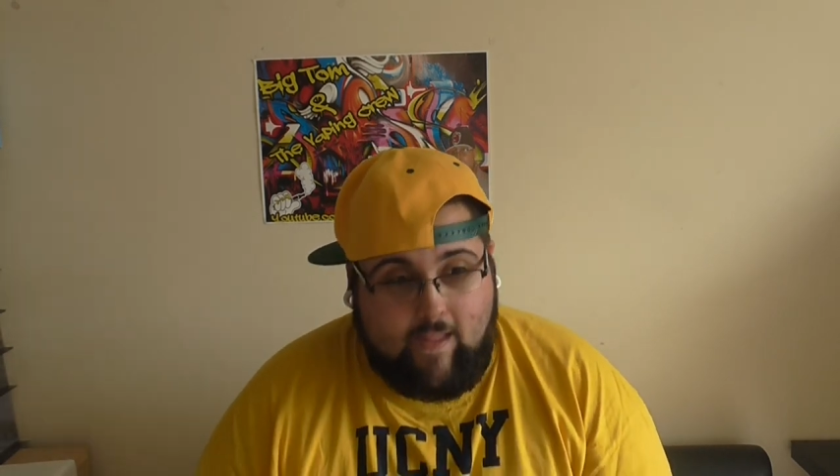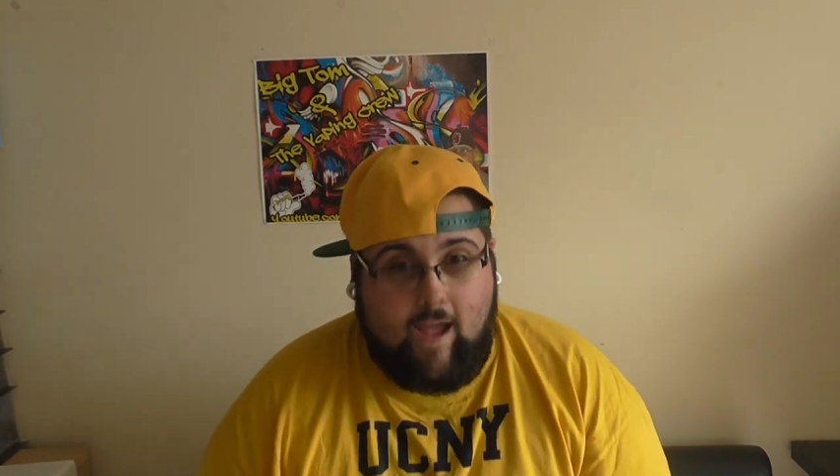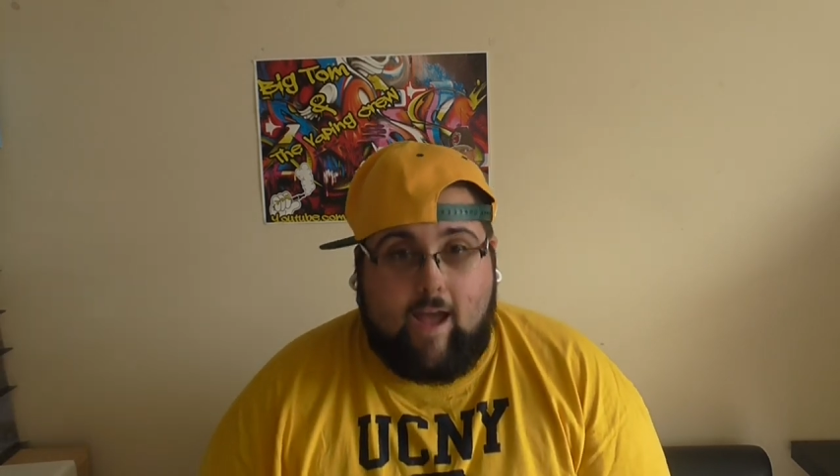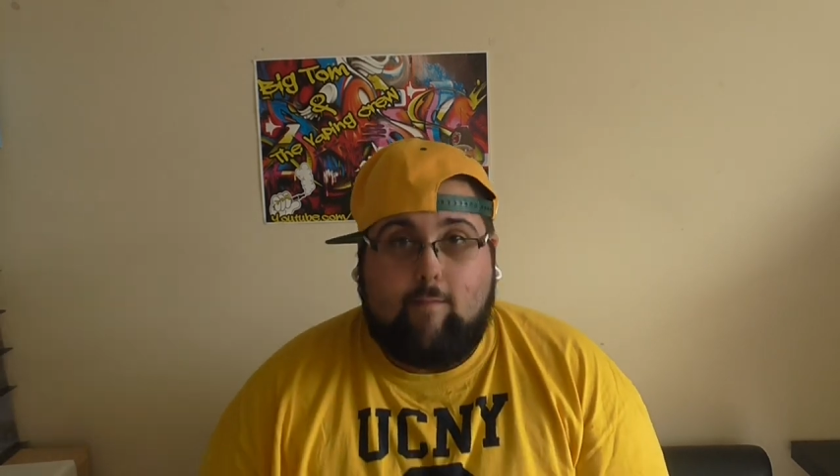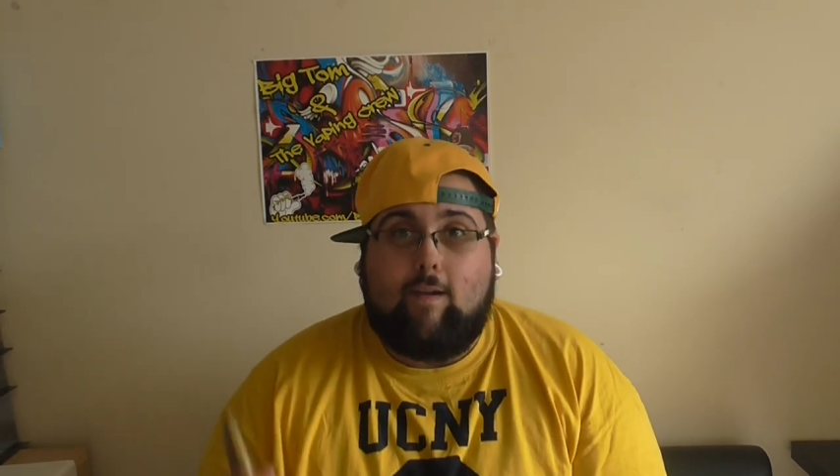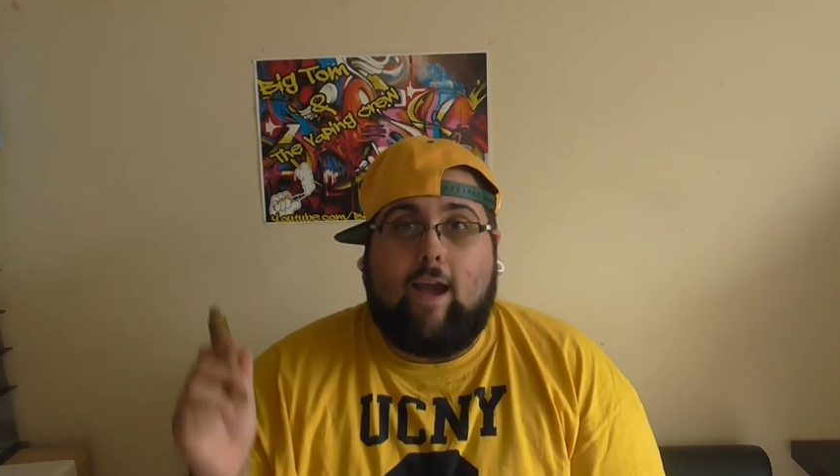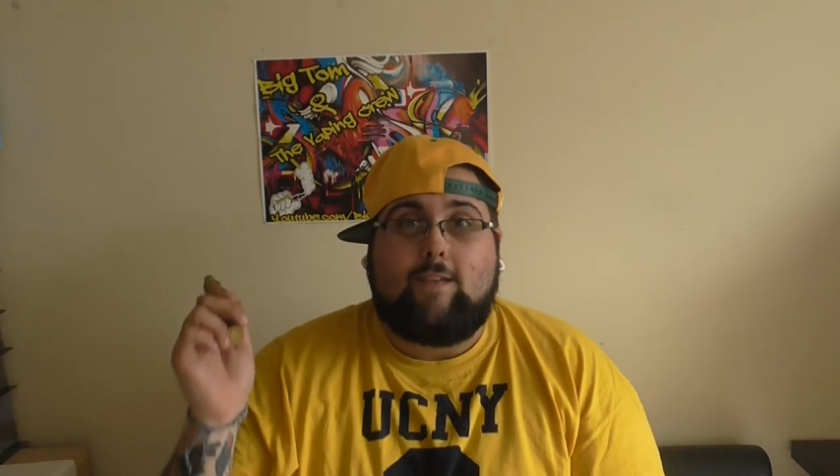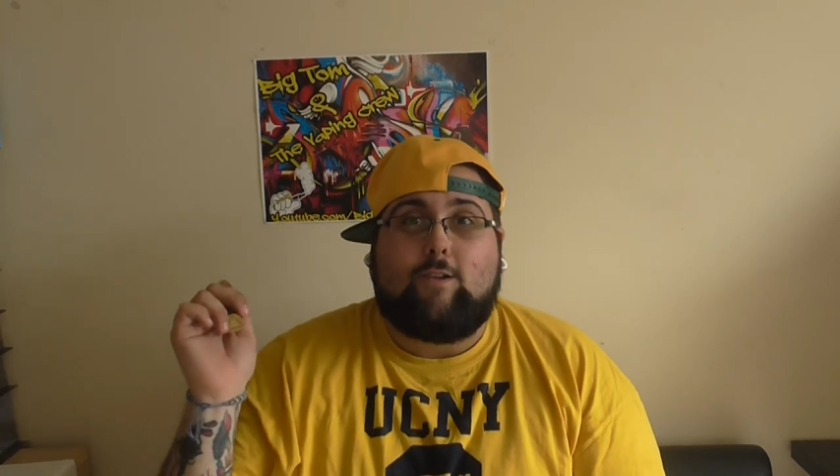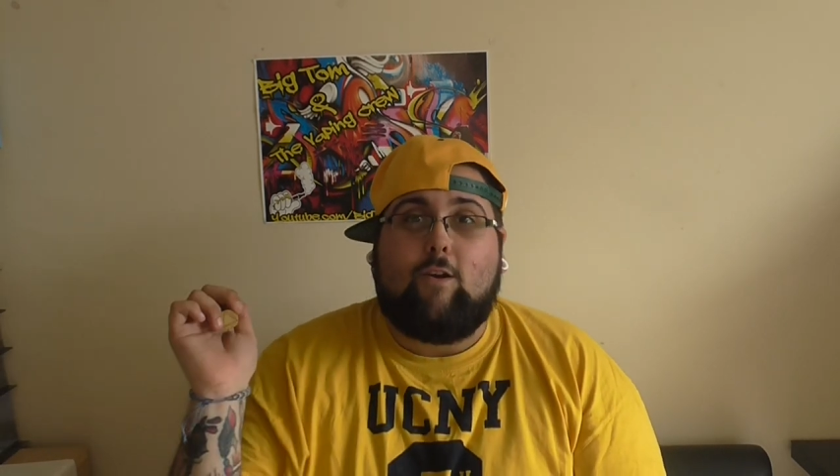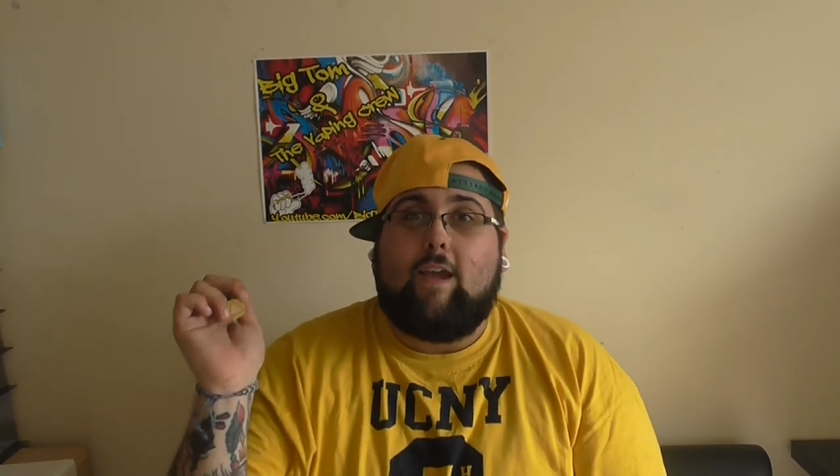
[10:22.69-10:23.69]
Um,
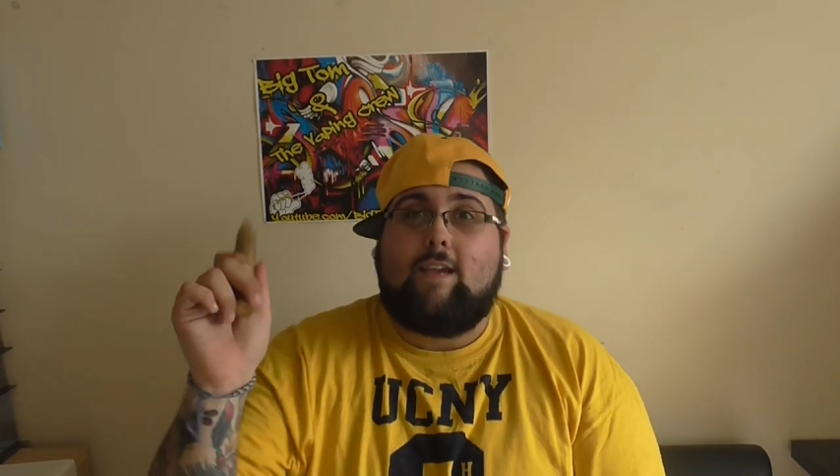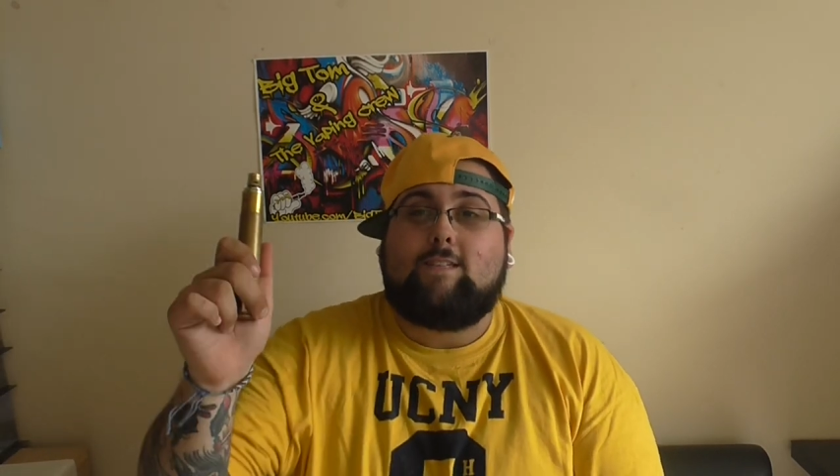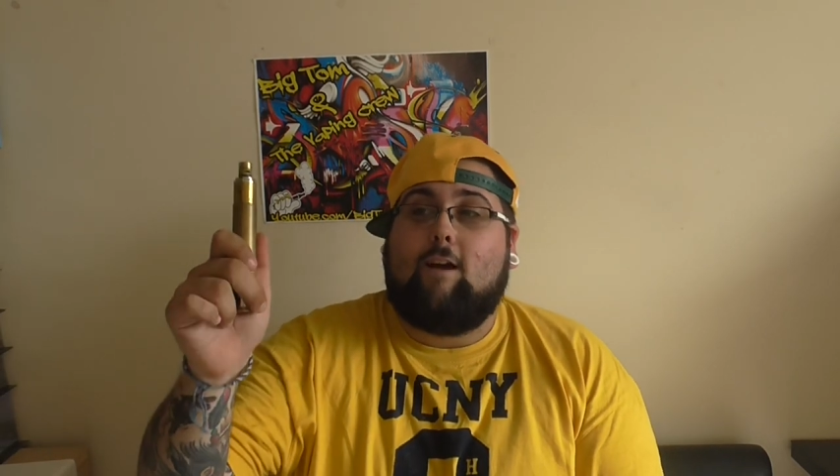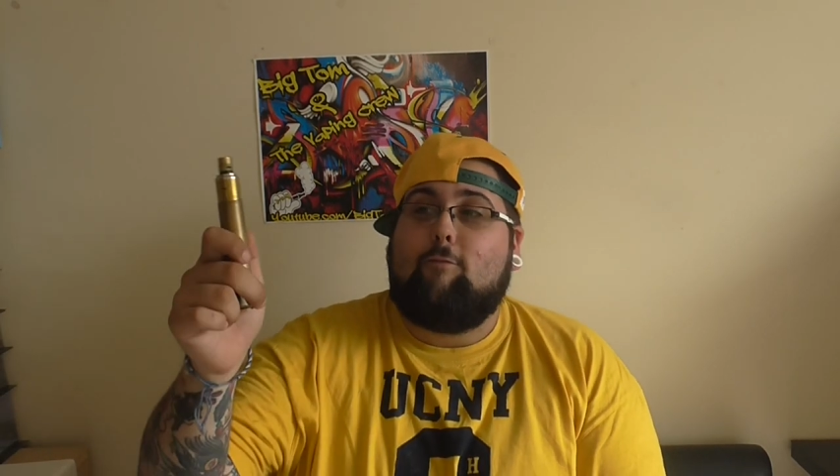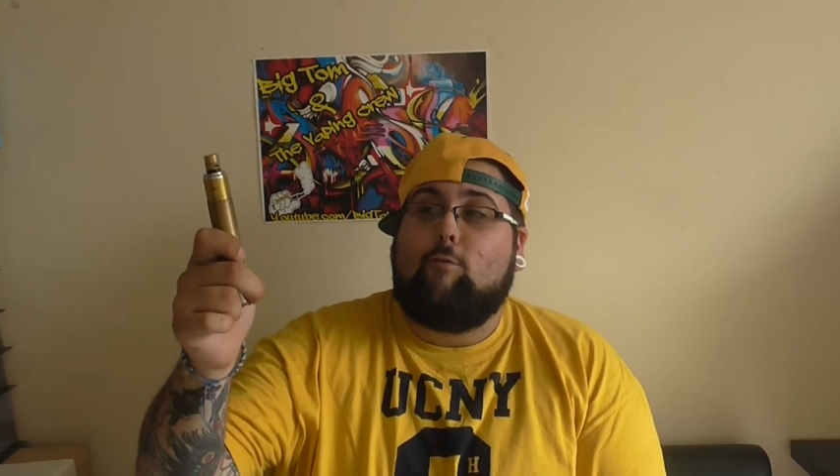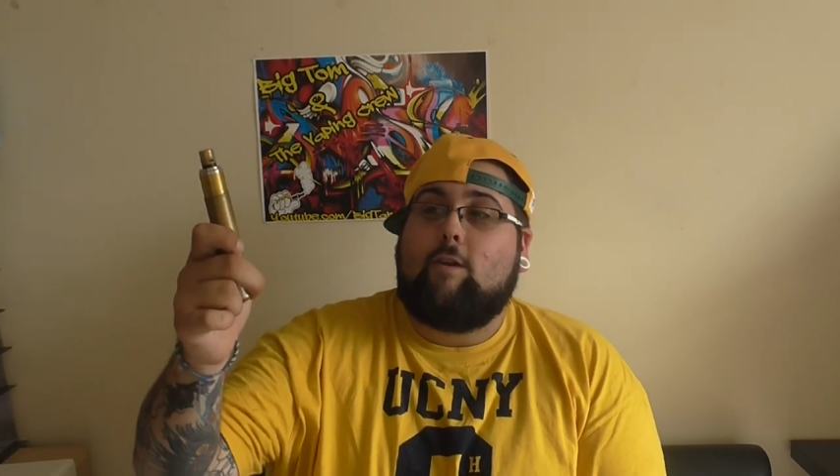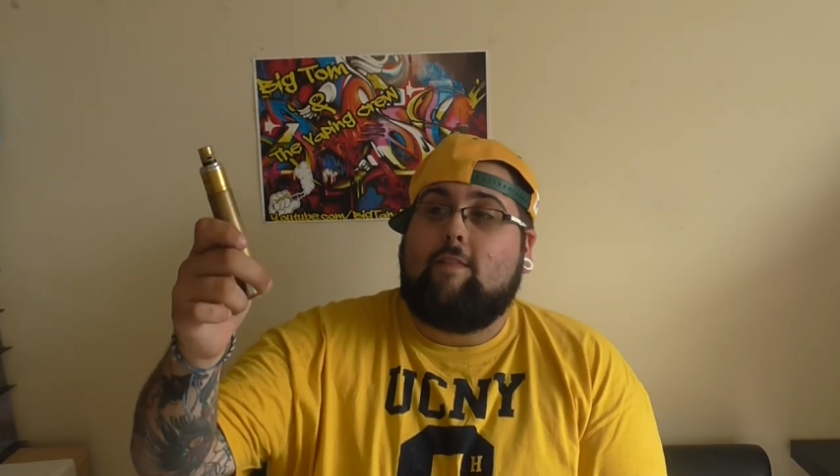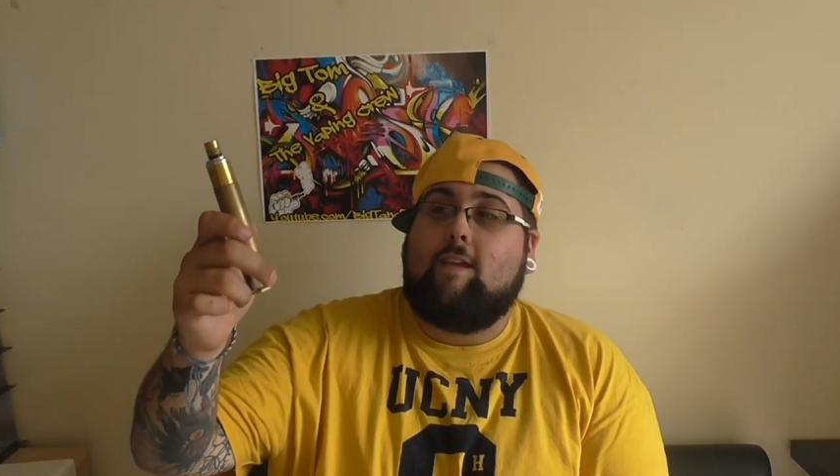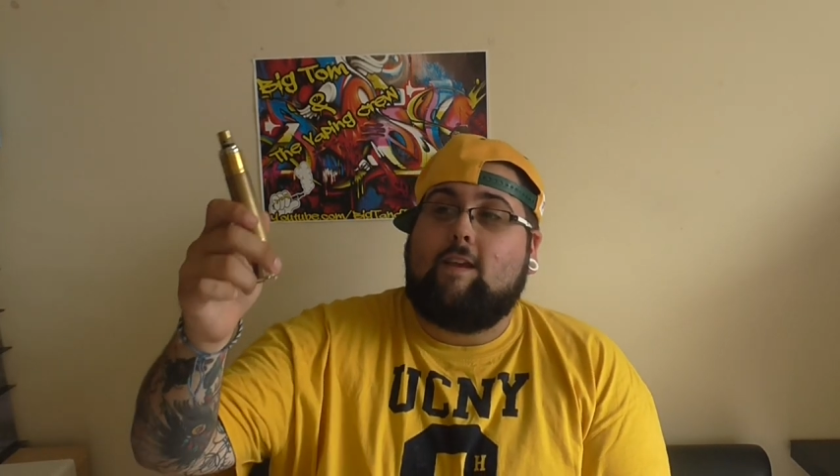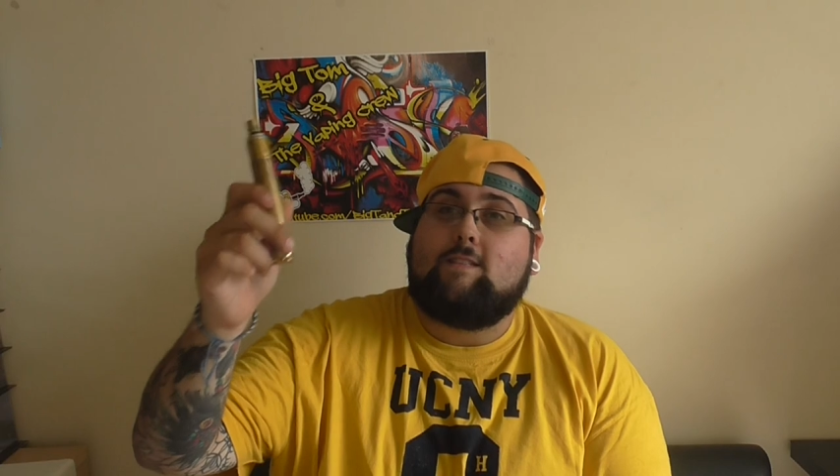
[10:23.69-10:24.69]
guys, go get yourself one
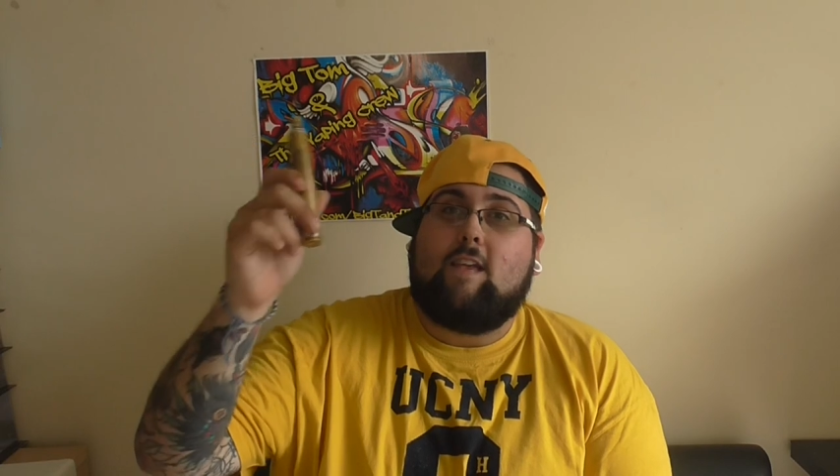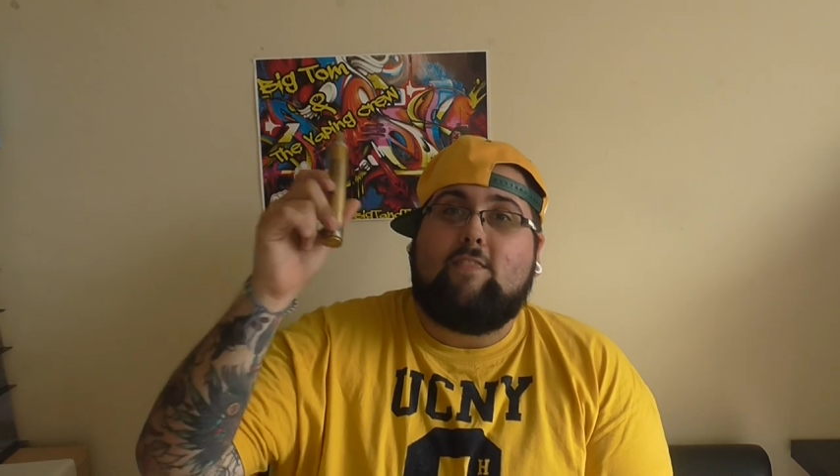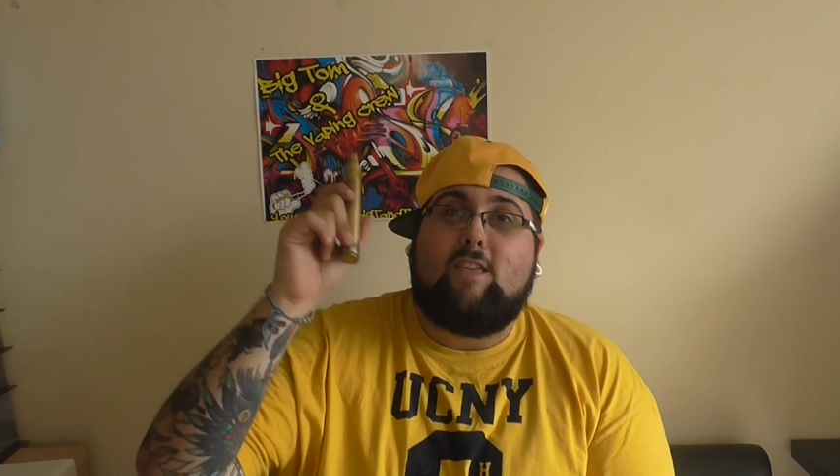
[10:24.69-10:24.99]
of these.